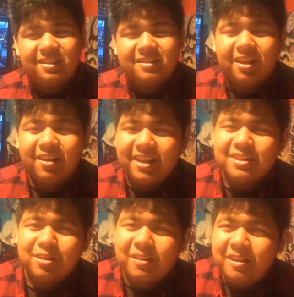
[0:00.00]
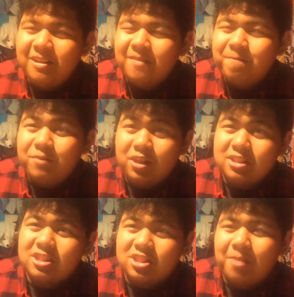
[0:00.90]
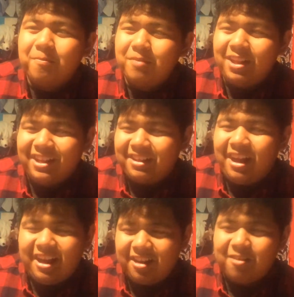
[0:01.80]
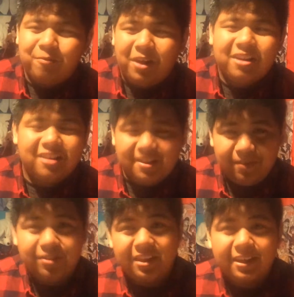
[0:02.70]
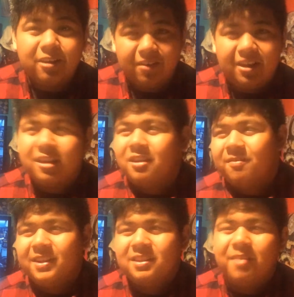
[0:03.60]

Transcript: So I was like, okay, so there's some like higher water level thing going on here, right?